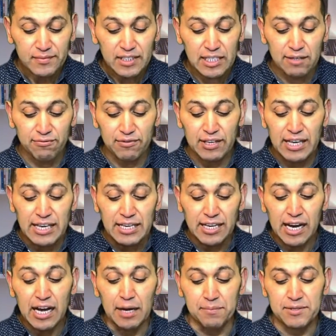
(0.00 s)
If he
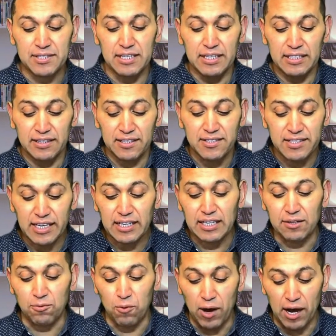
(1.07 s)
comes the
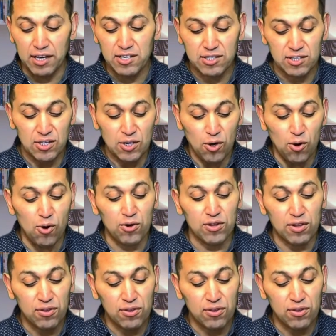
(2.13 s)
second watch or the